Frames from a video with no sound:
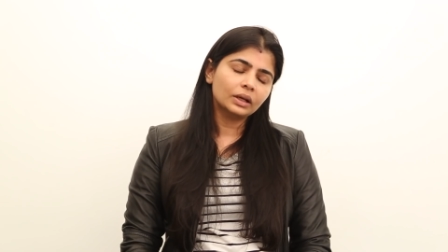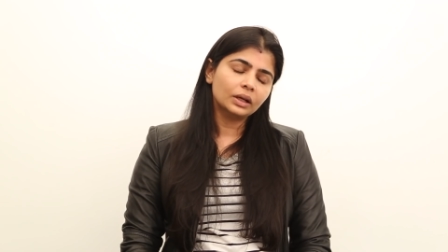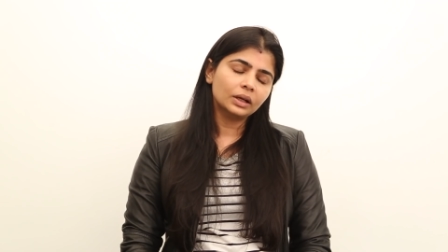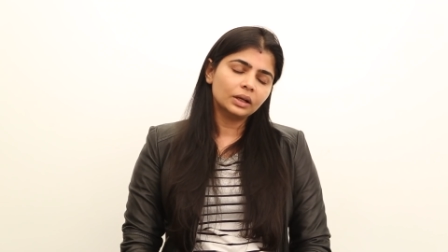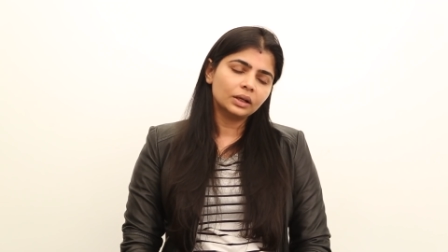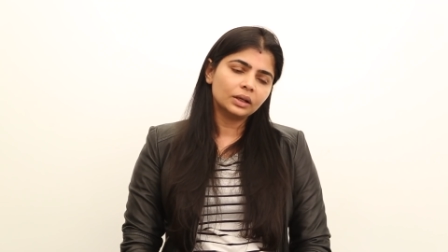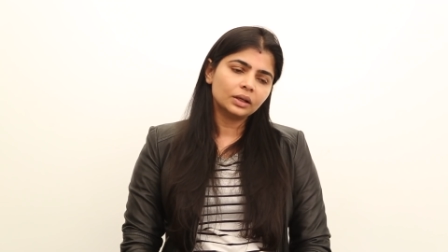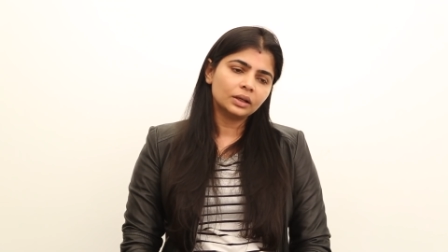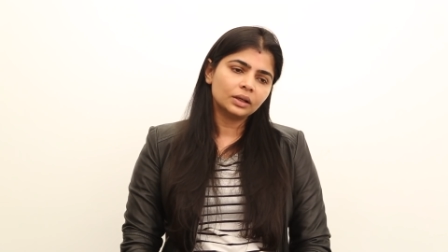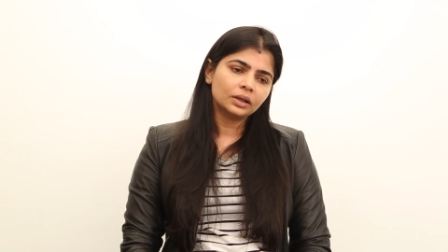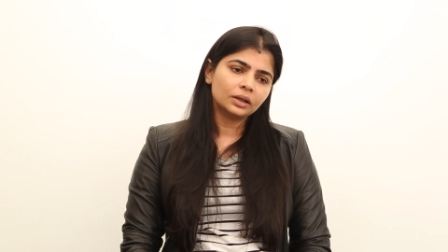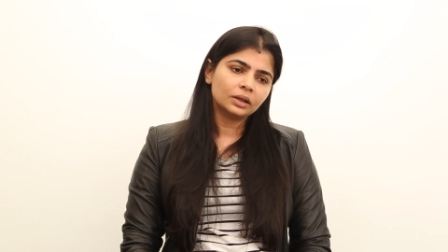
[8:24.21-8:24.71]

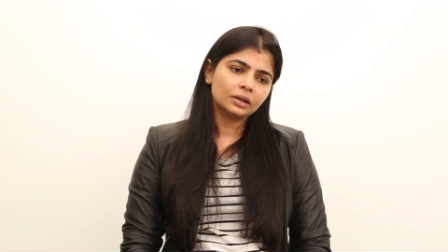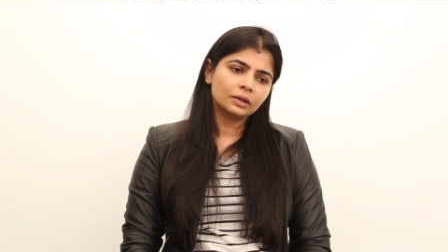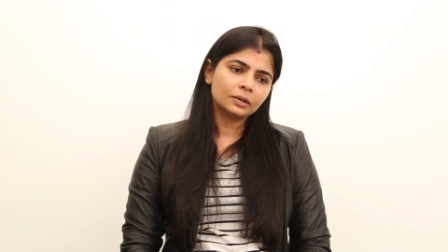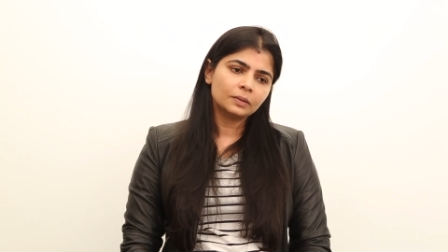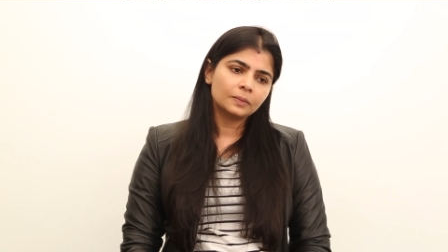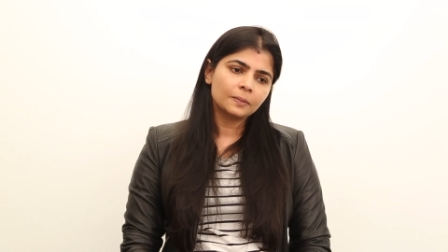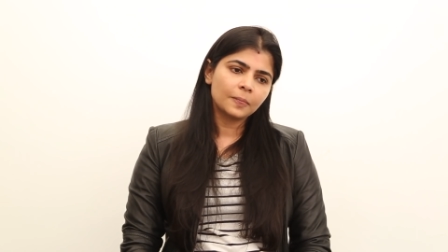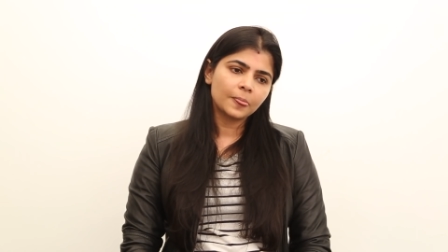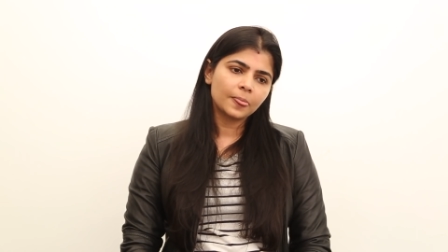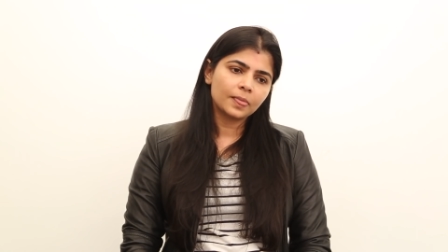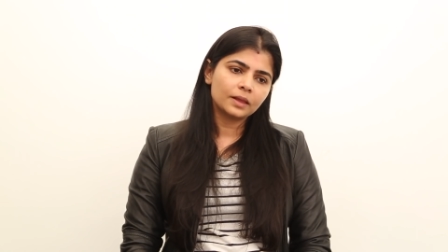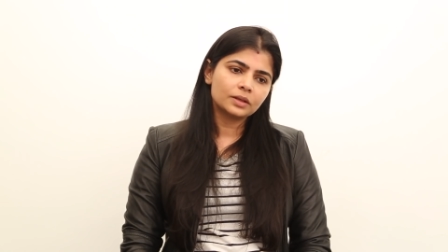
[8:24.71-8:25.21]

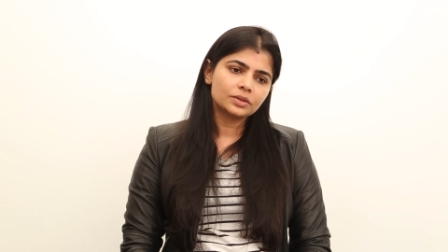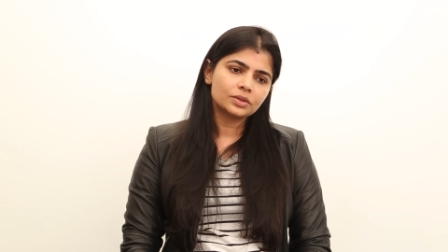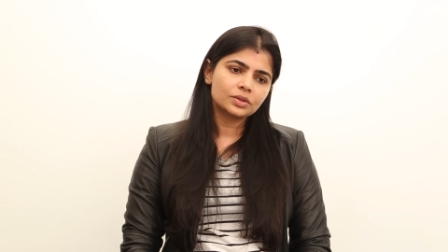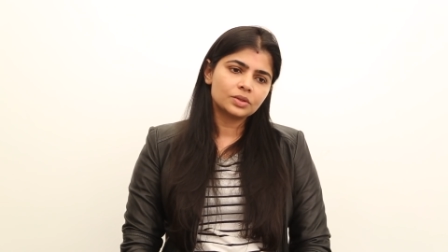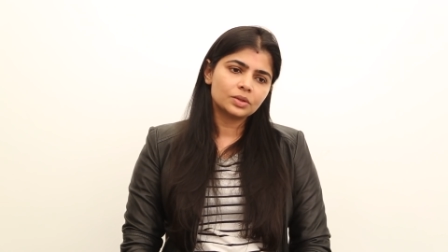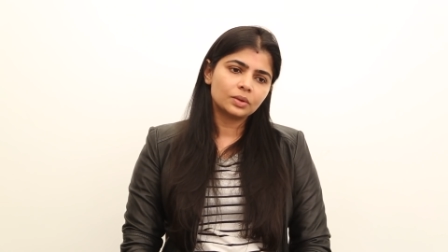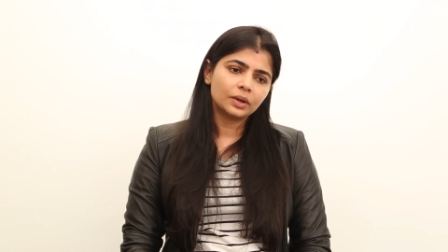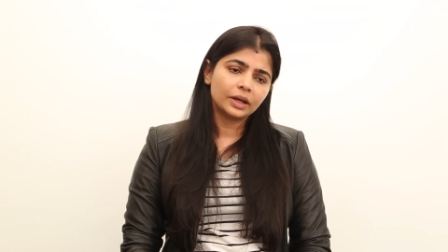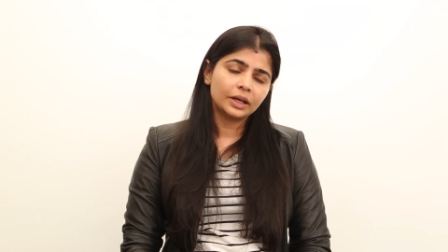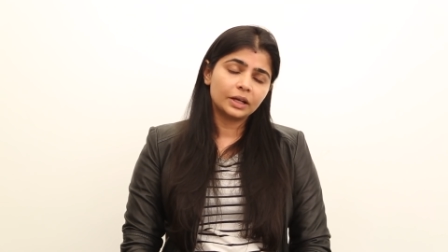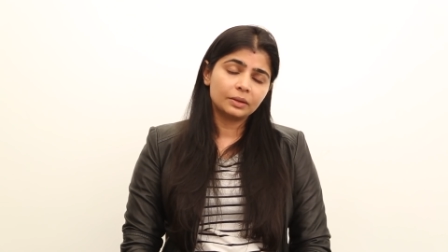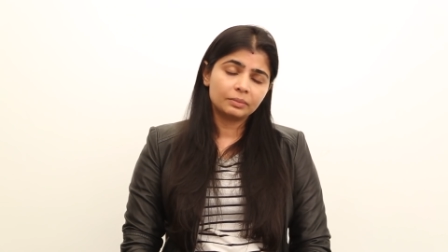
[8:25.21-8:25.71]
Um,
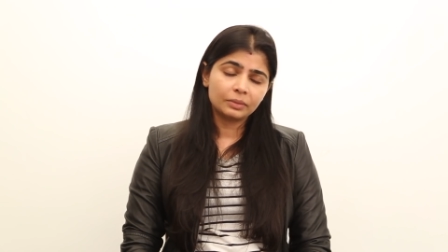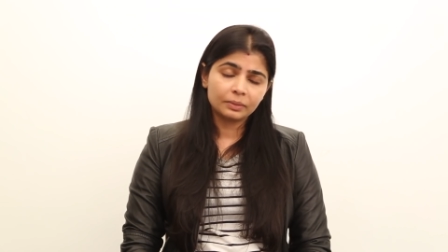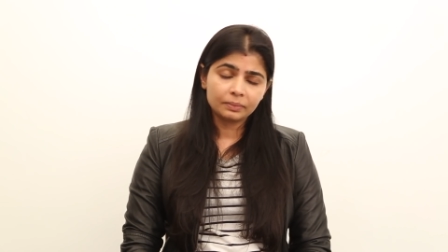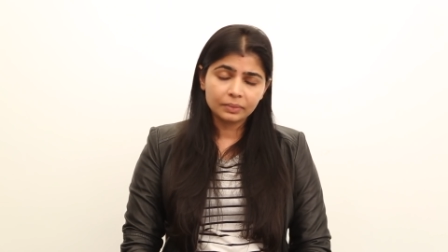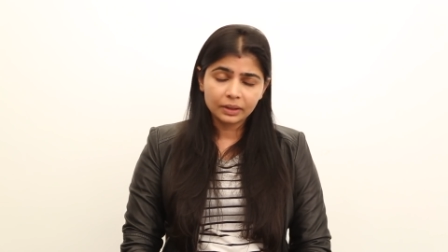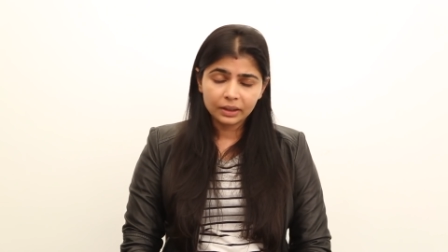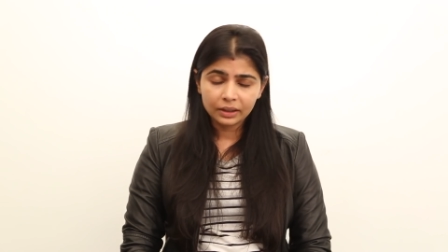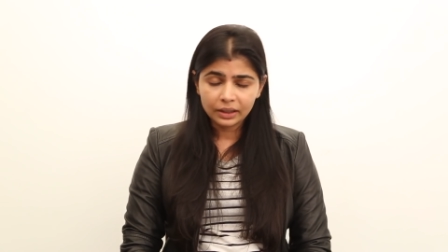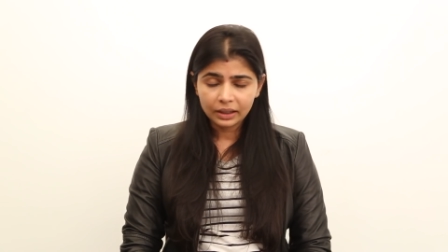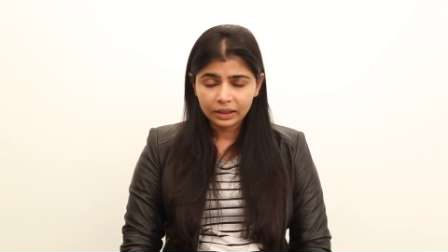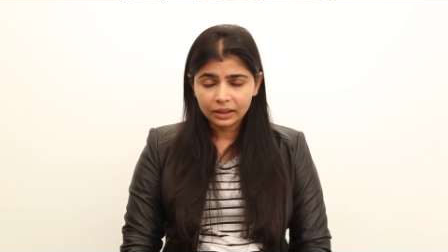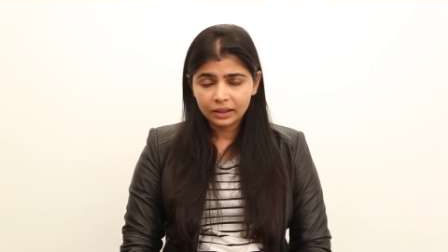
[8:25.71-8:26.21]
so I
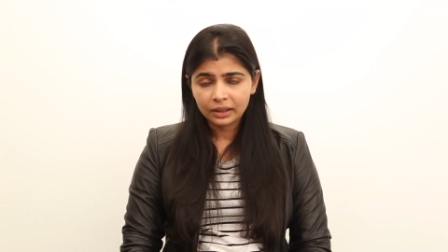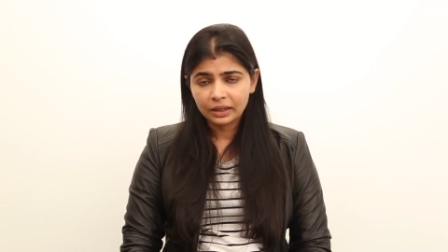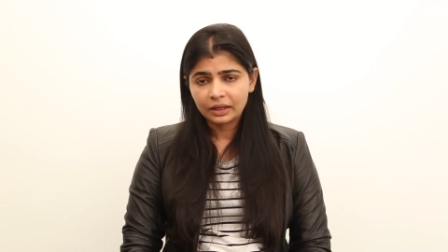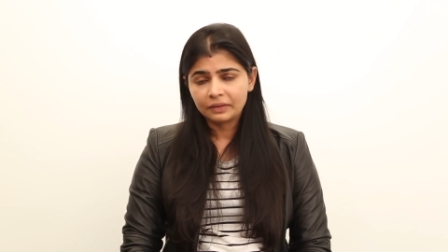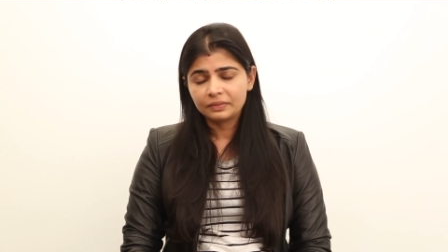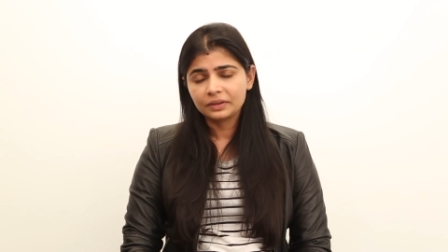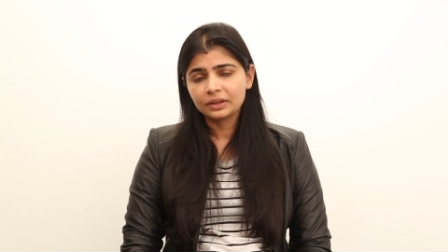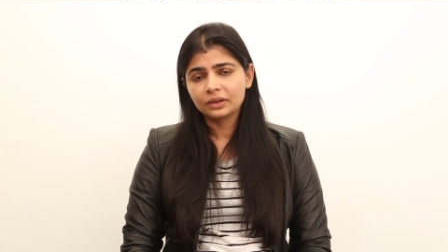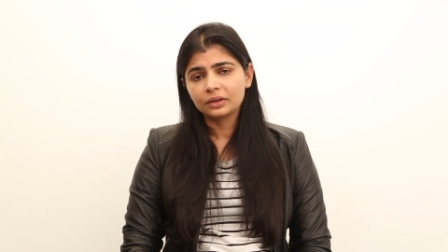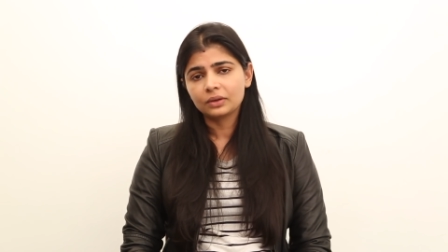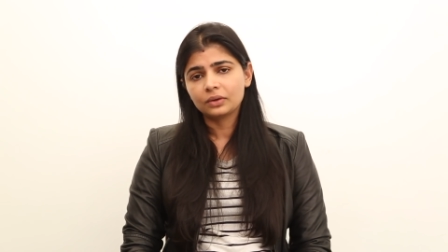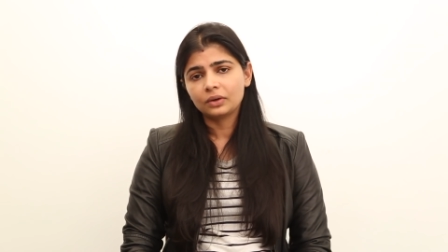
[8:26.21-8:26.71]
remember ha
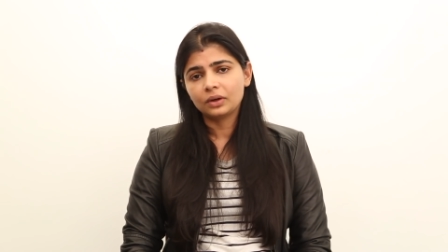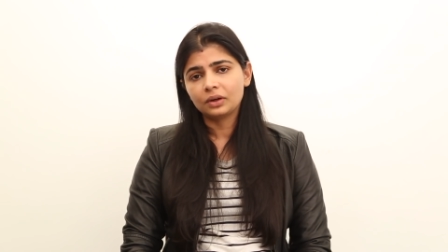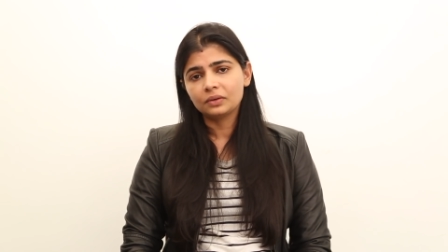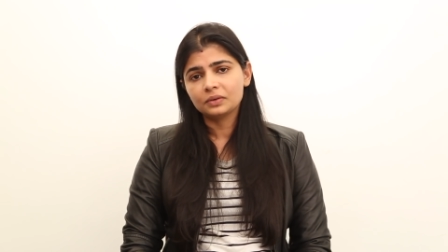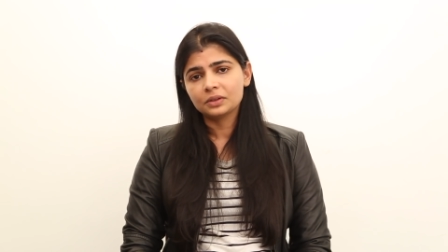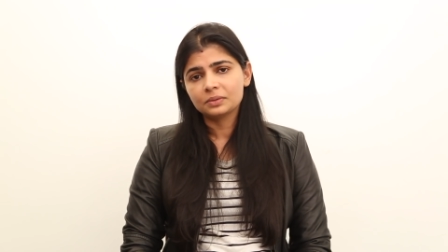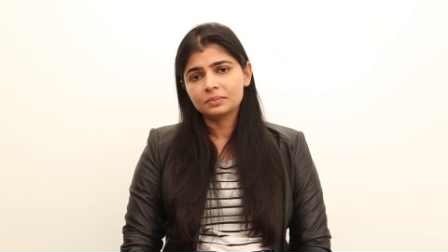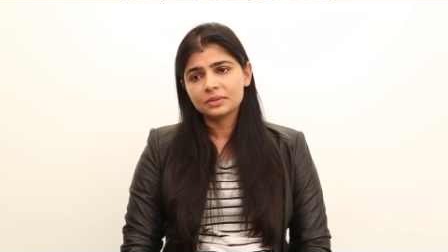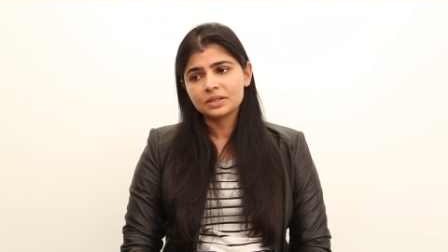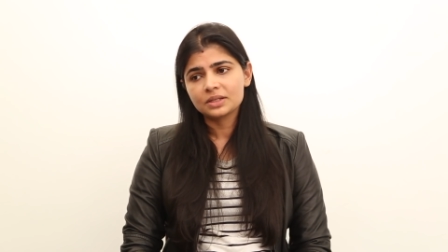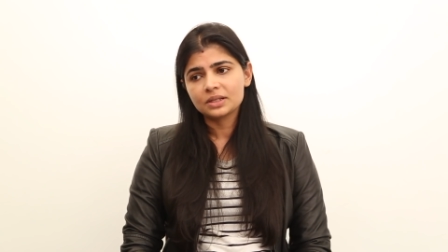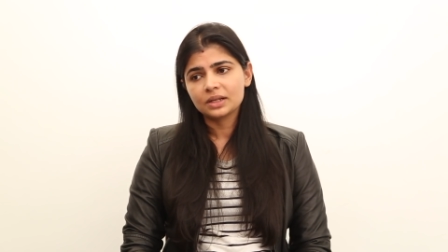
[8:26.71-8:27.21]
having a call
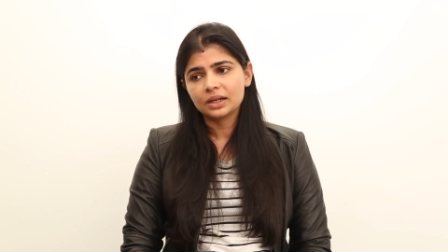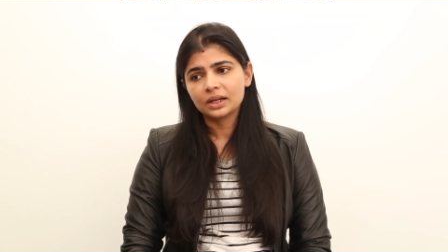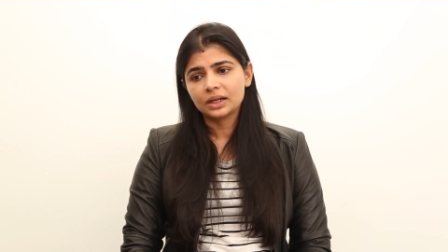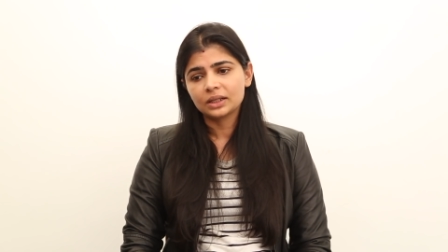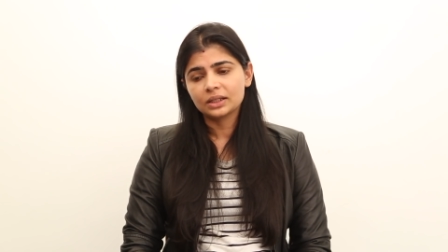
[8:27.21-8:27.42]
with Mr.